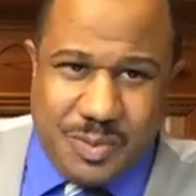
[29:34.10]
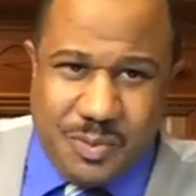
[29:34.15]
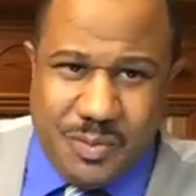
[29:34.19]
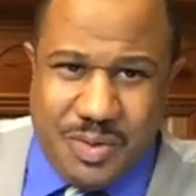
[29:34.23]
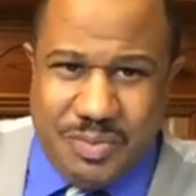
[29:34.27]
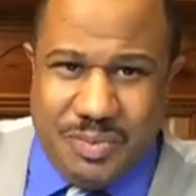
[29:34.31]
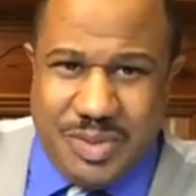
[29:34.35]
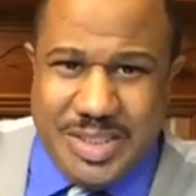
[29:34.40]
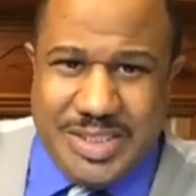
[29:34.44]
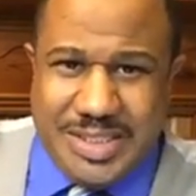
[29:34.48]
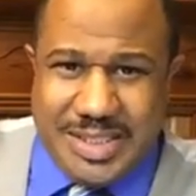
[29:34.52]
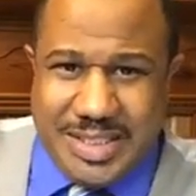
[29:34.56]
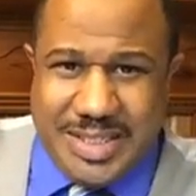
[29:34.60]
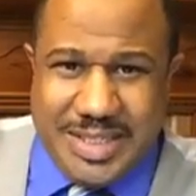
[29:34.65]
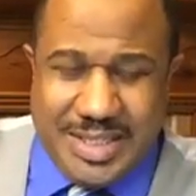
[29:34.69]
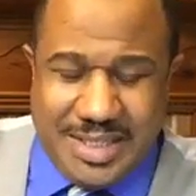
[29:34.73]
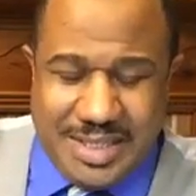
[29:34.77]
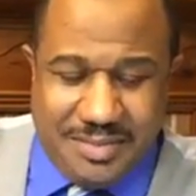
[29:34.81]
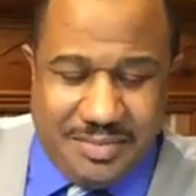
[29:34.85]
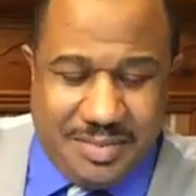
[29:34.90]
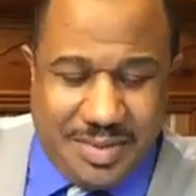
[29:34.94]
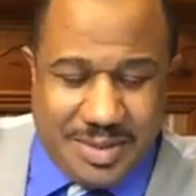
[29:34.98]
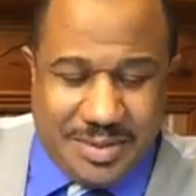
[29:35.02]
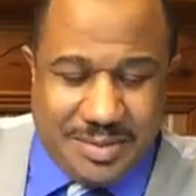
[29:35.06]
when we see
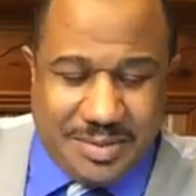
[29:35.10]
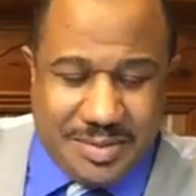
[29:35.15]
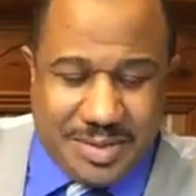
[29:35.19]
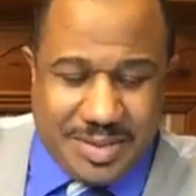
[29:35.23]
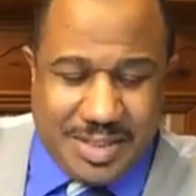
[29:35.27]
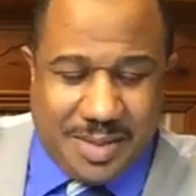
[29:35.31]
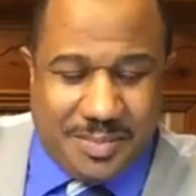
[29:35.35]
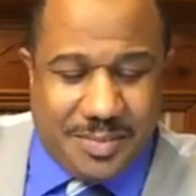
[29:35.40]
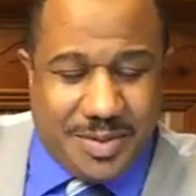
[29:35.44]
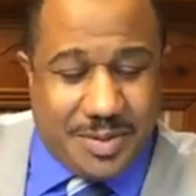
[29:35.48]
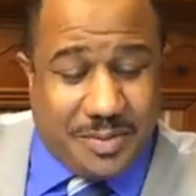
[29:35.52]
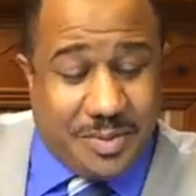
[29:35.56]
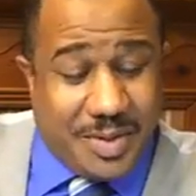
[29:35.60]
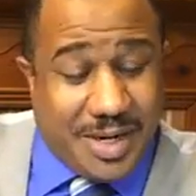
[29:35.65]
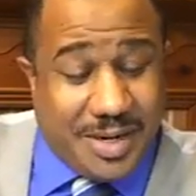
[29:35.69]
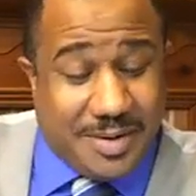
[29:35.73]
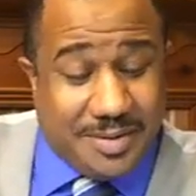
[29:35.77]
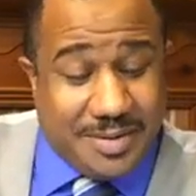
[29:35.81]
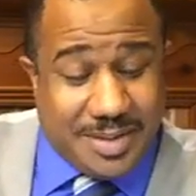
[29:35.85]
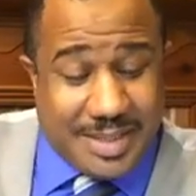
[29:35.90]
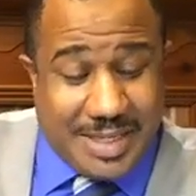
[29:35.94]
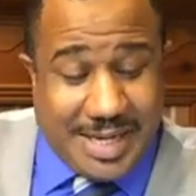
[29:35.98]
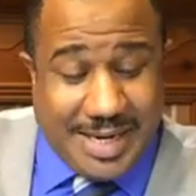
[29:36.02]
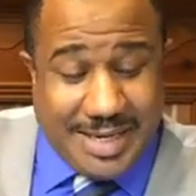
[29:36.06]
individuals coming
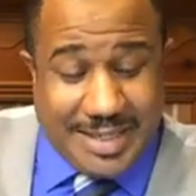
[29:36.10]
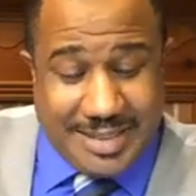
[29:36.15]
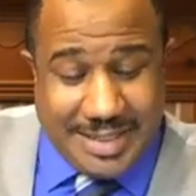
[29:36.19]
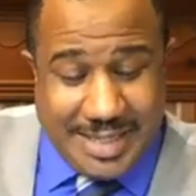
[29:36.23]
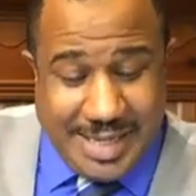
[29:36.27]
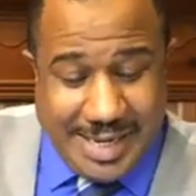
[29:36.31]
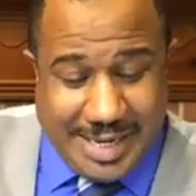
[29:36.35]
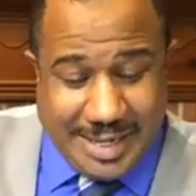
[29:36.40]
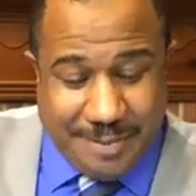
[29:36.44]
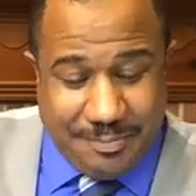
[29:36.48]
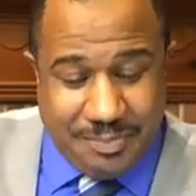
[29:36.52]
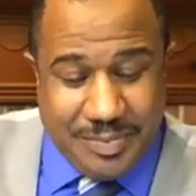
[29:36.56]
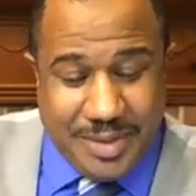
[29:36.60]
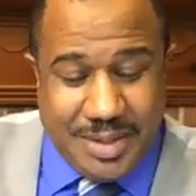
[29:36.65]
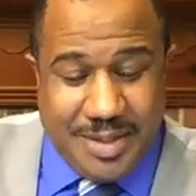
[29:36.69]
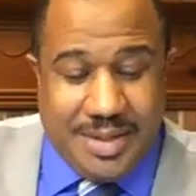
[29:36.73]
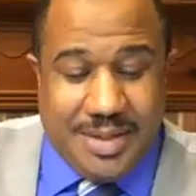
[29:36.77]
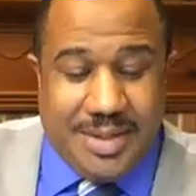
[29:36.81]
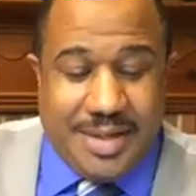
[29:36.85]
around like that.